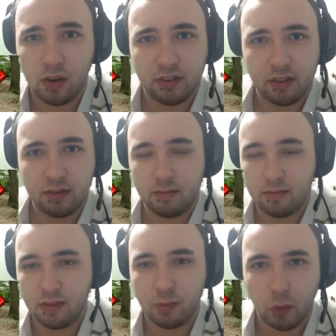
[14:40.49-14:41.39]
It's
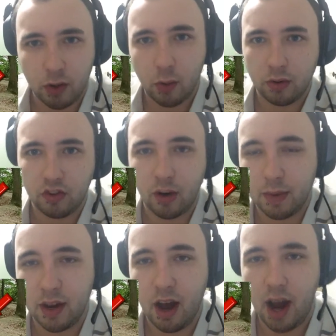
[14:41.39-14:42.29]
where you go and jump
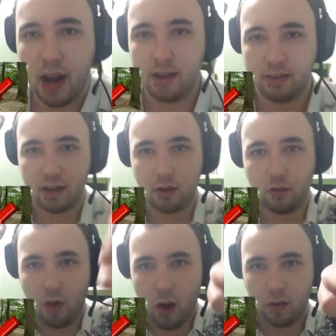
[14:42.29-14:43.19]
in and hide. It's like
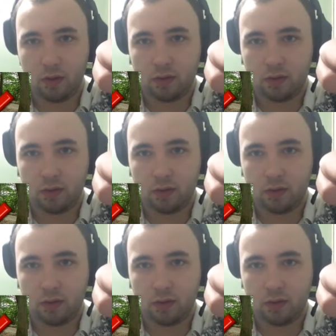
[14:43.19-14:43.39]
ground.